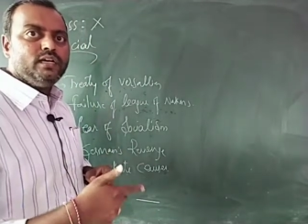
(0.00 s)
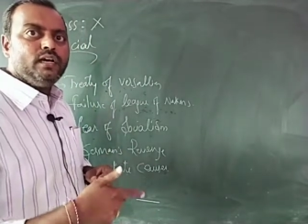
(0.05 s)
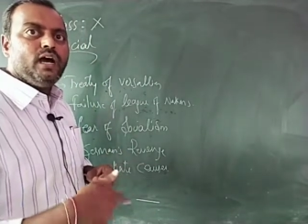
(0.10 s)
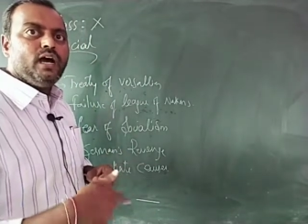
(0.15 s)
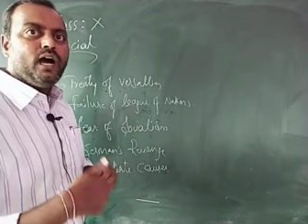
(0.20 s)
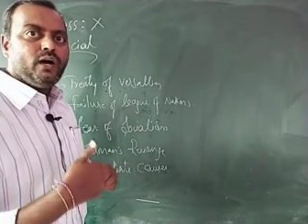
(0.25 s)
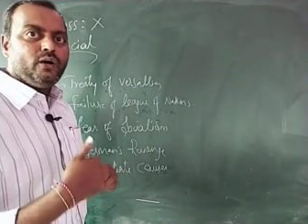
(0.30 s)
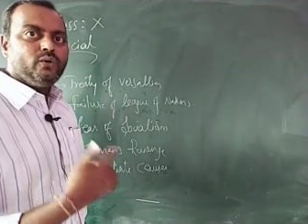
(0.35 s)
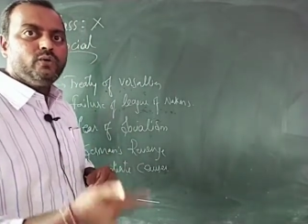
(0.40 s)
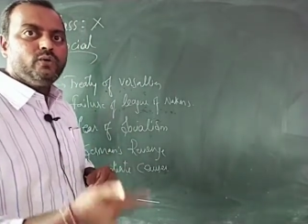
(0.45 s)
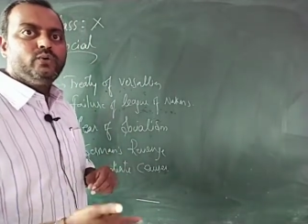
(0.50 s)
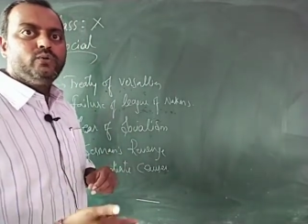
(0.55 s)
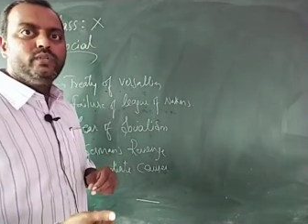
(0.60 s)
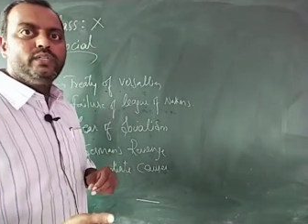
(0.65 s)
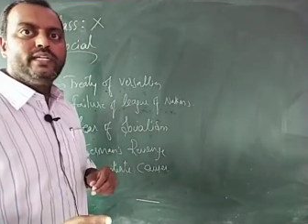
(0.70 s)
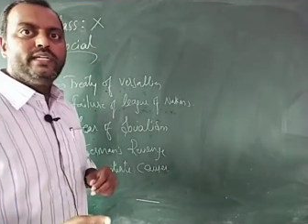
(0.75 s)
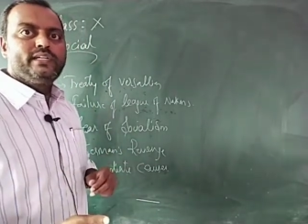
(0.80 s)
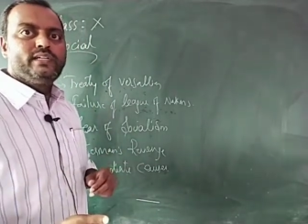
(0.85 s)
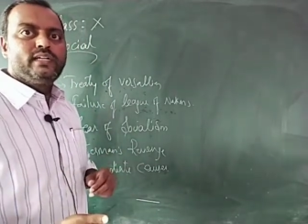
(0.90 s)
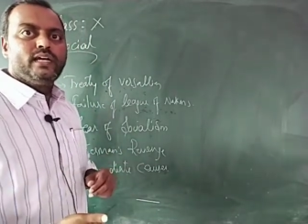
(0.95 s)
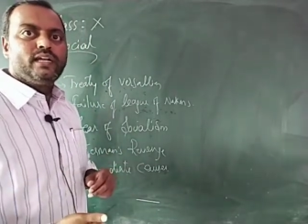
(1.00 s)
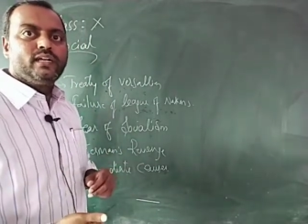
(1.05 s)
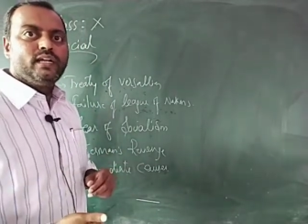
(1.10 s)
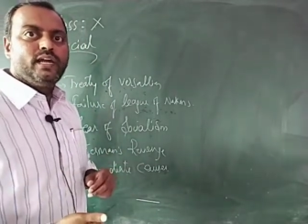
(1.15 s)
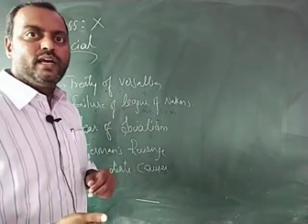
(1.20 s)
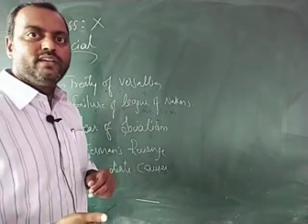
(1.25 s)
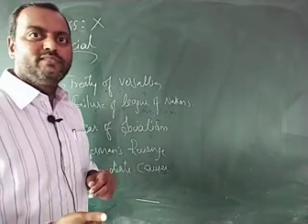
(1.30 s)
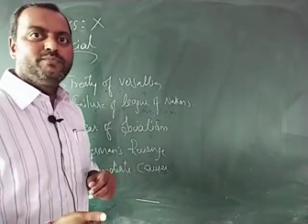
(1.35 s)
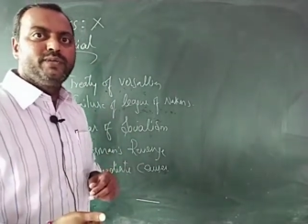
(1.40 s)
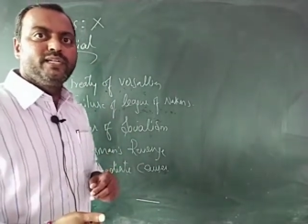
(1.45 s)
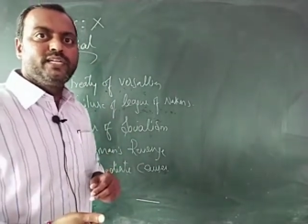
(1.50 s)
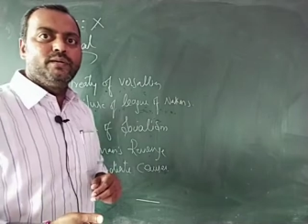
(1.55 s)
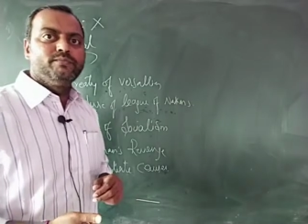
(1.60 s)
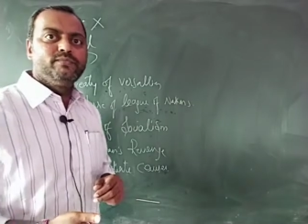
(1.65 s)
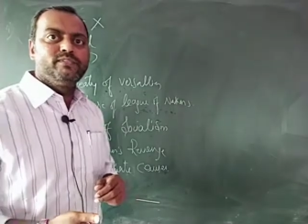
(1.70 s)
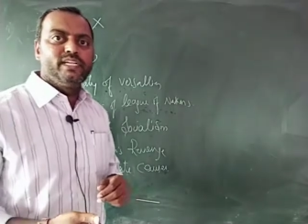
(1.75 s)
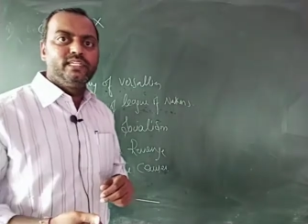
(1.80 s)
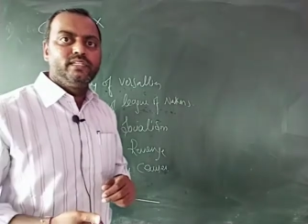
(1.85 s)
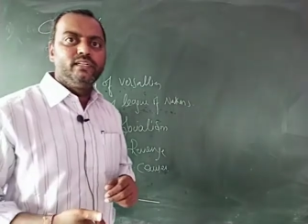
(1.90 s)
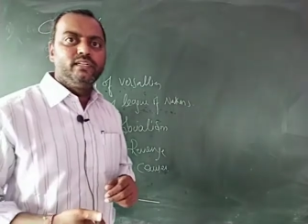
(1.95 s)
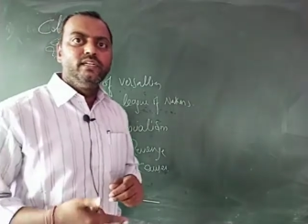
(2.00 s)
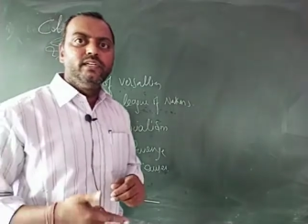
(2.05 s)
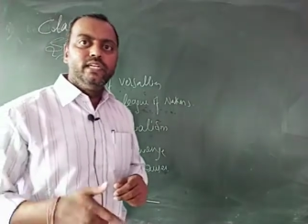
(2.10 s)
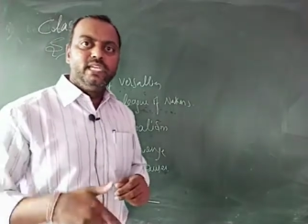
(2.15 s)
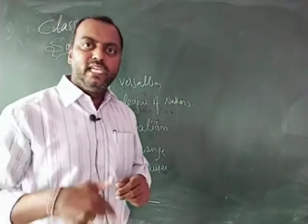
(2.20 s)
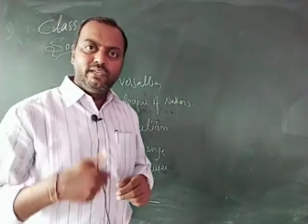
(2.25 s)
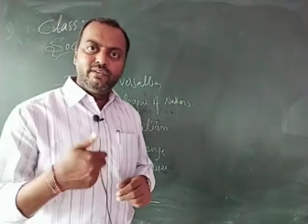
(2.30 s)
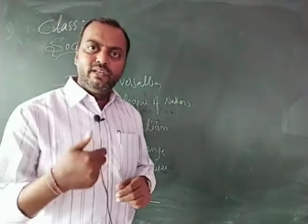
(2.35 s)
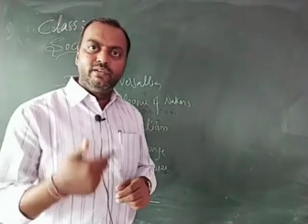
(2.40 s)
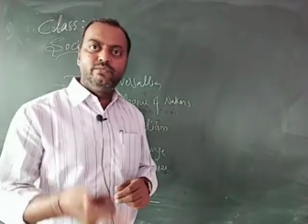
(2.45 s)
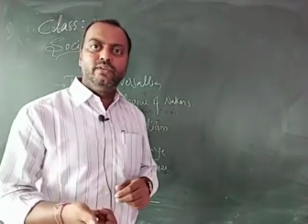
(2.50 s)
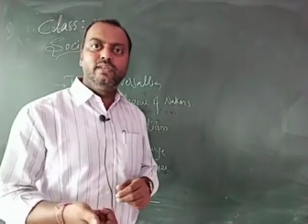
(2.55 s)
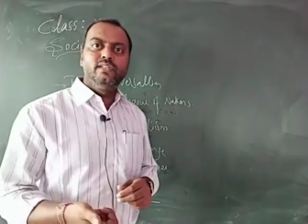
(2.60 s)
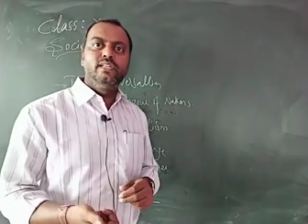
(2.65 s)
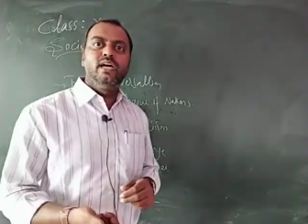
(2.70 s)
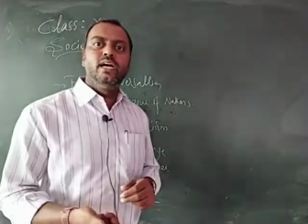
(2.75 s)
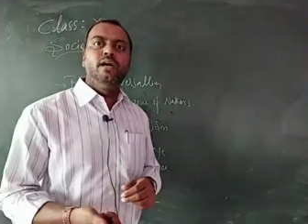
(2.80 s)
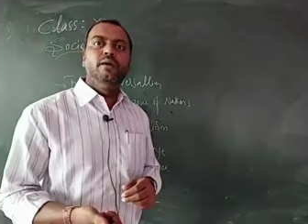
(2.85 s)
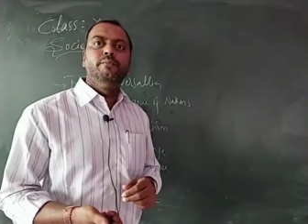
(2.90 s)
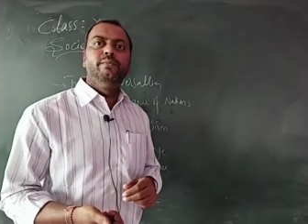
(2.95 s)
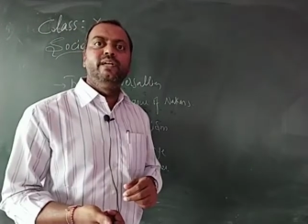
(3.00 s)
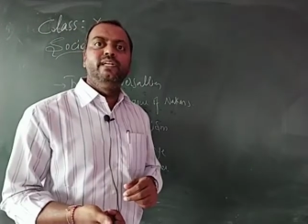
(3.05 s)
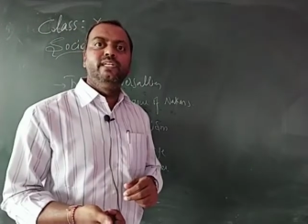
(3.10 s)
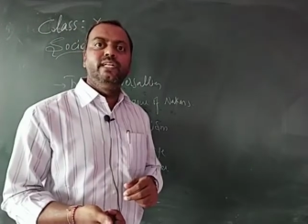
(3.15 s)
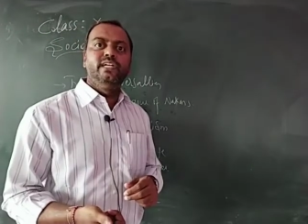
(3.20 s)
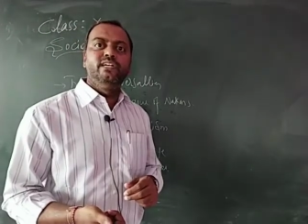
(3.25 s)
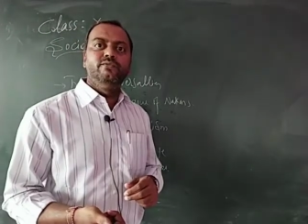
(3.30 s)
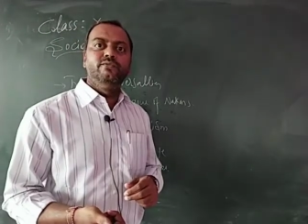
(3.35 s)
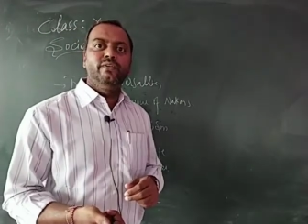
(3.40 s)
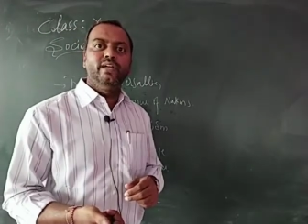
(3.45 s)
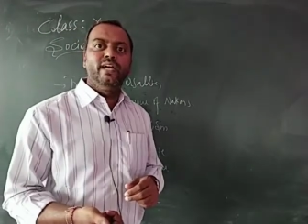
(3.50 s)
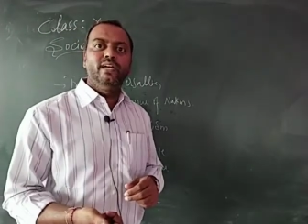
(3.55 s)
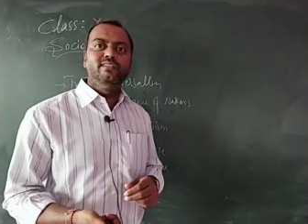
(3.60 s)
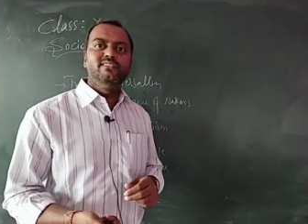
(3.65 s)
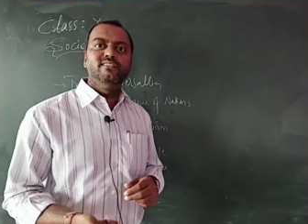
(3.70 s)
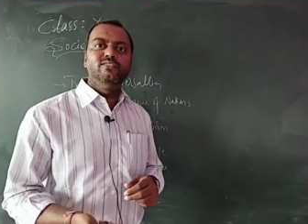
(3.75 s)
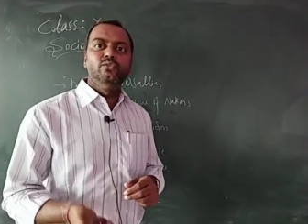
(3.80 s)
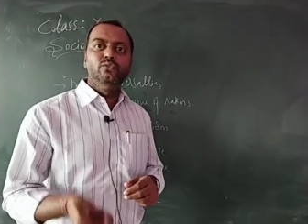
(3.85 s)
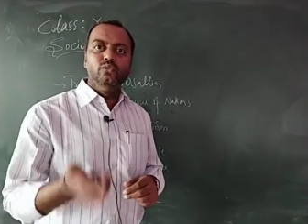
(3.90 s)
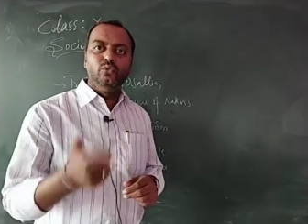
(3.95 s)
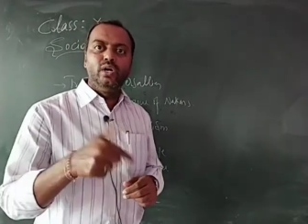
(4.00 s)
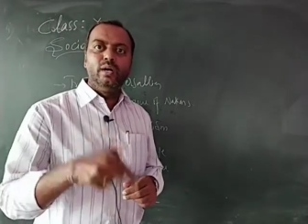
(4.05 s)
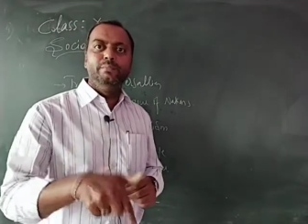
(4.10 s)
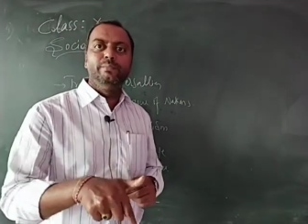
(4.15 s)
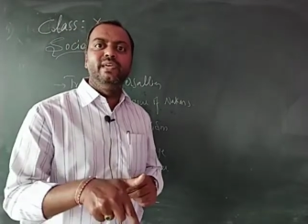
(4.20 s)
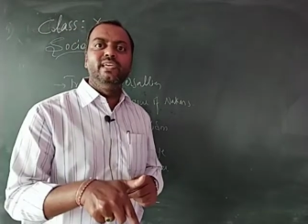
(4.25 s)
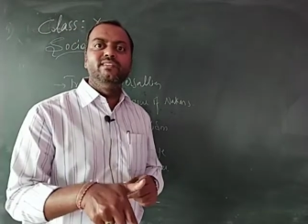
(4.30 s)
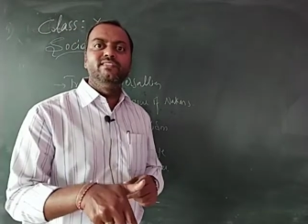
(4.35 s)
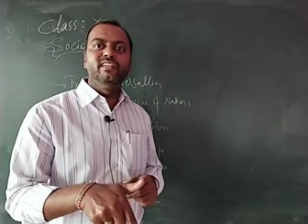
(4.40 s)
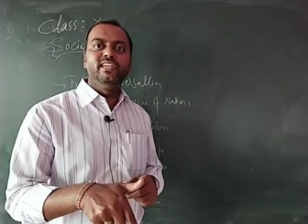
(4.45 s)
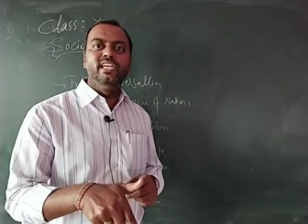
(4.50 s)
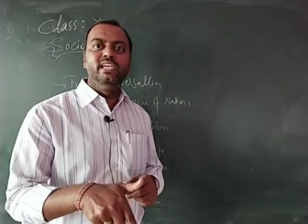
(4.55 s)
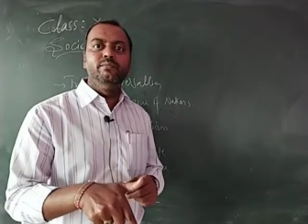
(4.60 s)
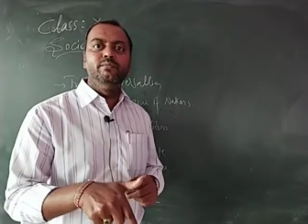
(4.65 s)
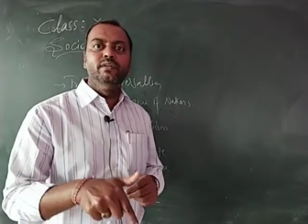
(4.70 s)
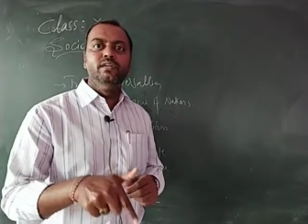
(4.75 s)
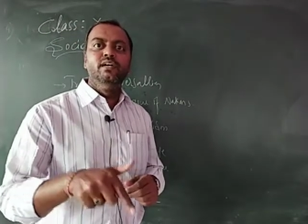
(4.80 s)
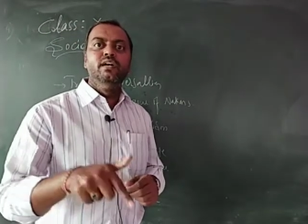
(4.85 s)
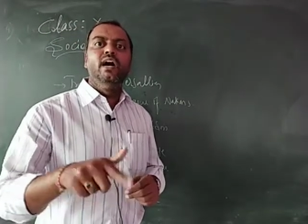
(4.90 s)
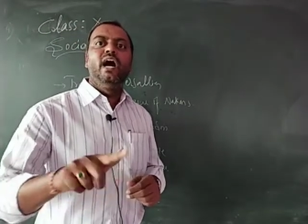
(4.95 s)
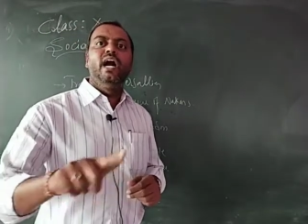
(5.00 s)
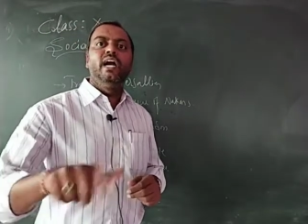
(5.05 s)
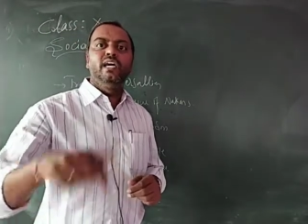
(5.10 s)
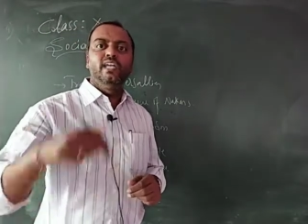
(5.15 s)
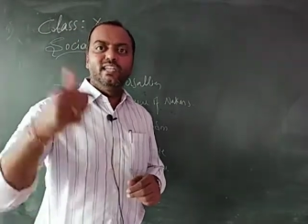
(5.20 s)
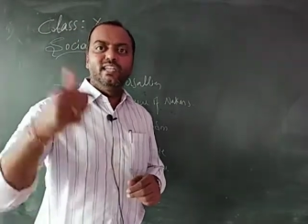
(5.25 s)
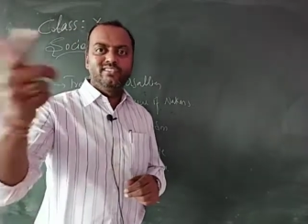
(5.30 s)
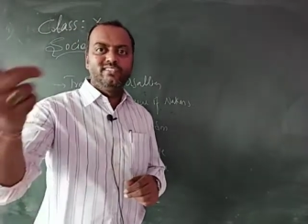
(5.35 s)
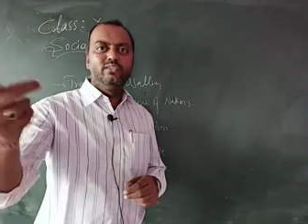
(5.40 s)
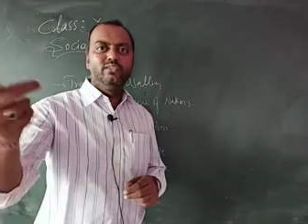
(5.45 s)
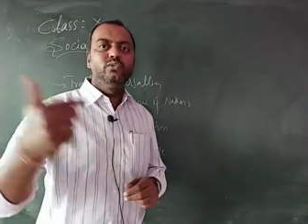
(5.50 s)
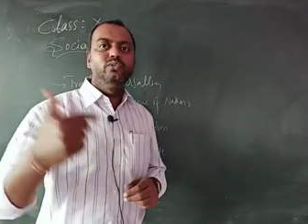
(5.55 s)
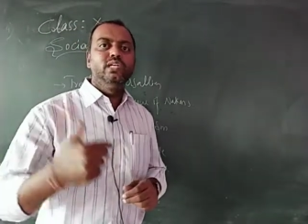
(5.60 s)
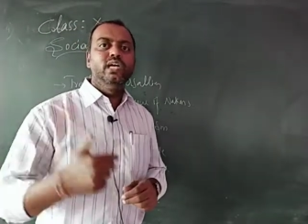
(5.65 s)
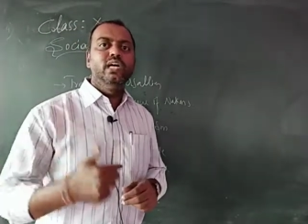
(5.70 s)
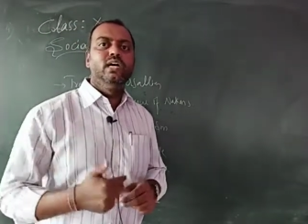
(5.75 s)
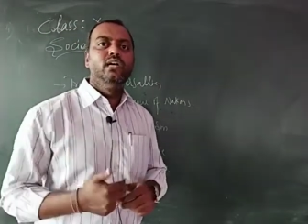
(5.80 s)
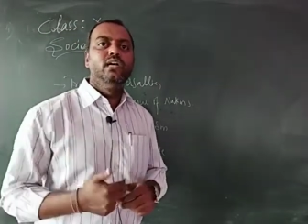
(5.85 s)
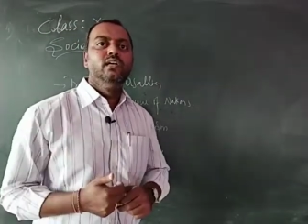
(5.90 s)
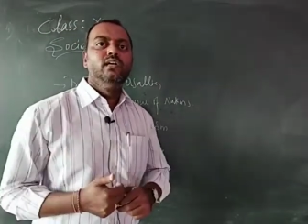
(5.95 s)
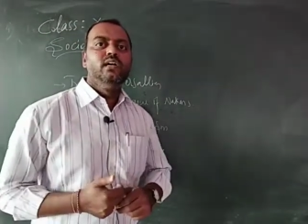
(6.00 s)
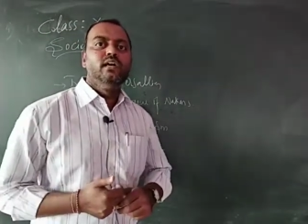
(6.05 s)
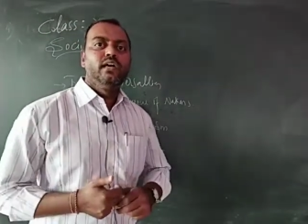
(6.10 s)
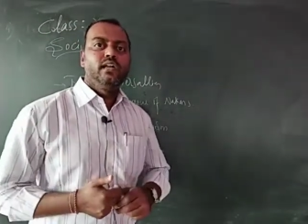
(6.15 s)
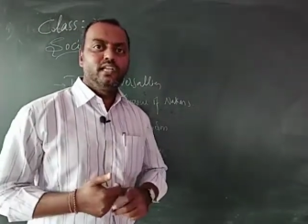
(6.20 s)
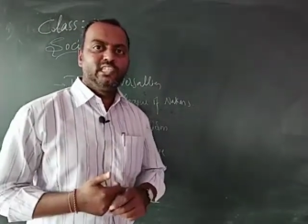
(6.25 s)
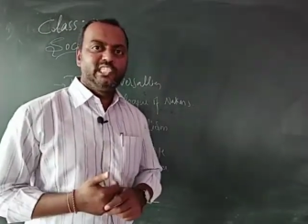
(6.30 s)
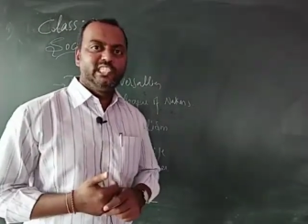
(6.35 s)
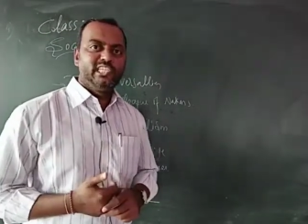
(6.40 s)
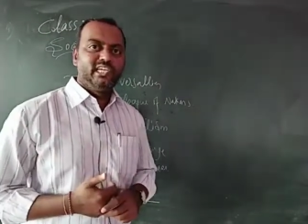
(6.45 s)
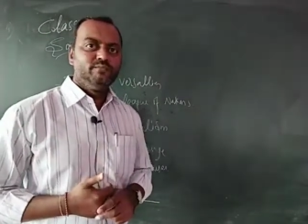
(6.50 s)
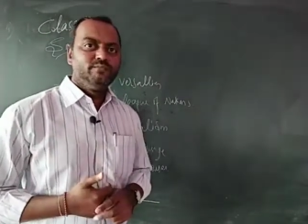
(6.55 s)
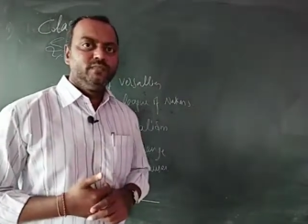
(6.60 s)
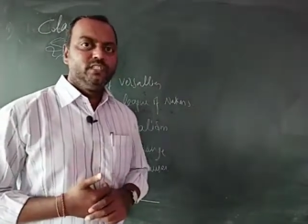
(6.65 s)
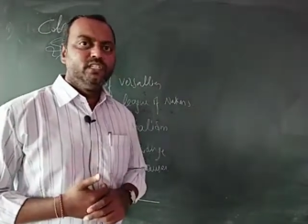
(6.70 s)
how Hitler has become threat even for the Britain and France, who appeased him against to the Russia.